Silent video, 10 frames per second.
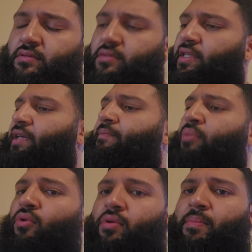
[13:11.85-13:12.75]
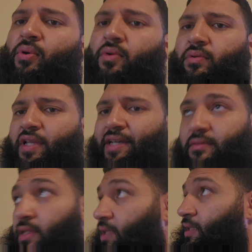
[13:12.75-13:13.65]
like pole to pole, like
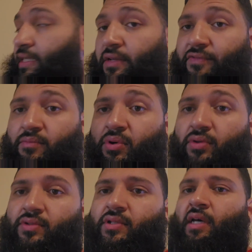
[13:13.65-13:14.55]
telephone poles.